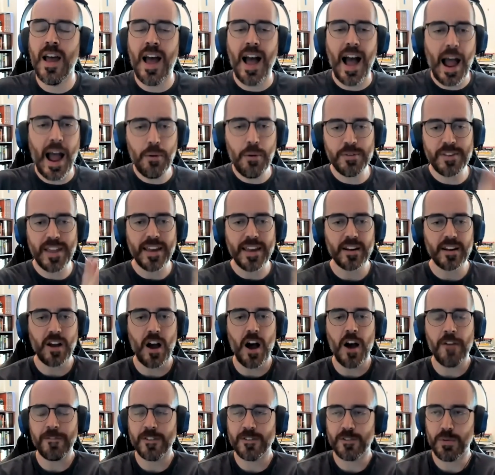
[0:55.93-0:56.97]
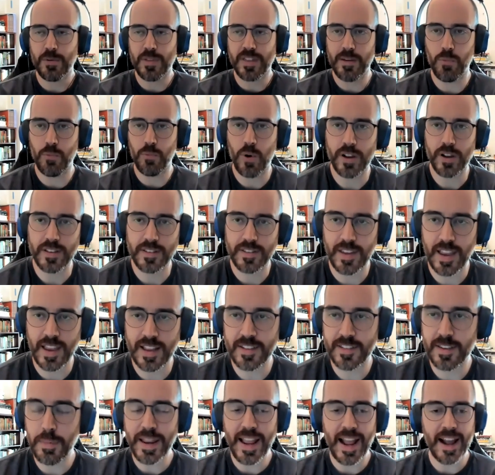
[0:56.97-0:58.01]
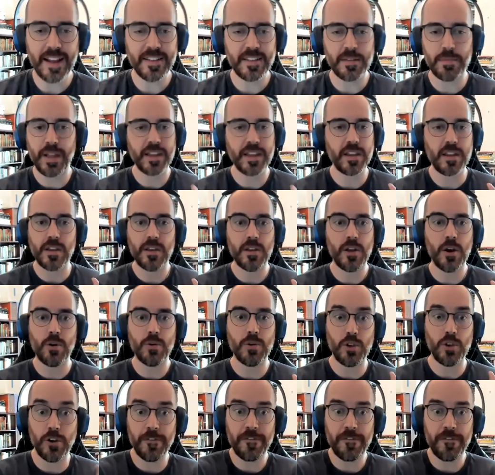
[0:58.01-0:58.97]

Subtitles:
I was at a conference with him once, and somebody asked him, like, you're